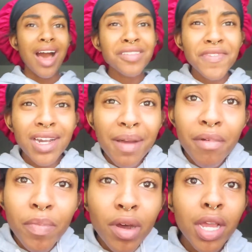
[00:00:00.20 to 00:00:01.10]
finna come
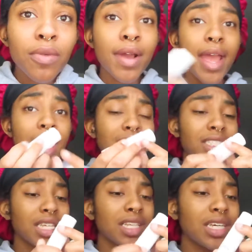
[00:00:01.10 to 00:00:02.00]
up on here with
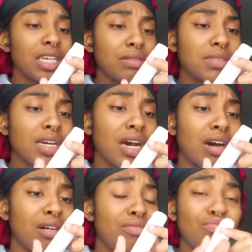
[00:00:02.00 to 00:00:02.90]
ashy lips,
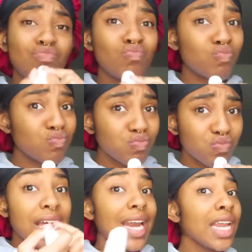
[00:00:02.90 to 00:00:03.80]
y'all.
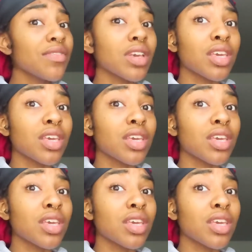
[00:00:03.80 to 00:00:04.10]
That ain't even